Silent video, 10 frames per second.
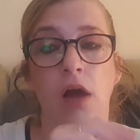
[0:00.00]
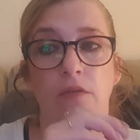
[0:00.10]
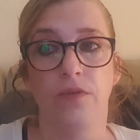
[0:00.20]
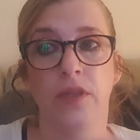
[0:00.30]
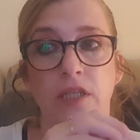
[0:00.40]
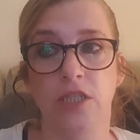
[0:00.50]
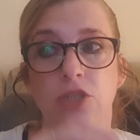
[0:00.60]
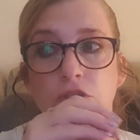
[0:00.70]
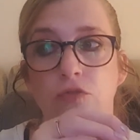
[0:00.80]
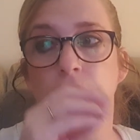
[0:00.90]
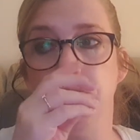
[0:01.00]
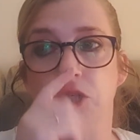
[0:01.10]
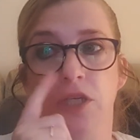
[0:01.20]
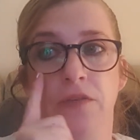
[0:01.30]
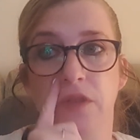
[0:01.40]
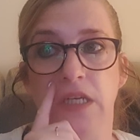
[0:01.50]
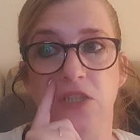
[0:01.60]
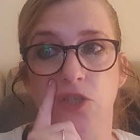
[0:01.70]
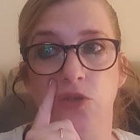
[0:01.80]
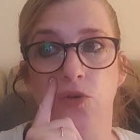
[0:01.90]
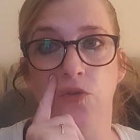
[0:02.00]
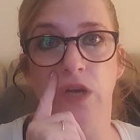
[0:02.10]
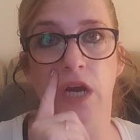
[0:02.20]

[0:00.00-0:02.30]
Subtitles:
For the description of this story,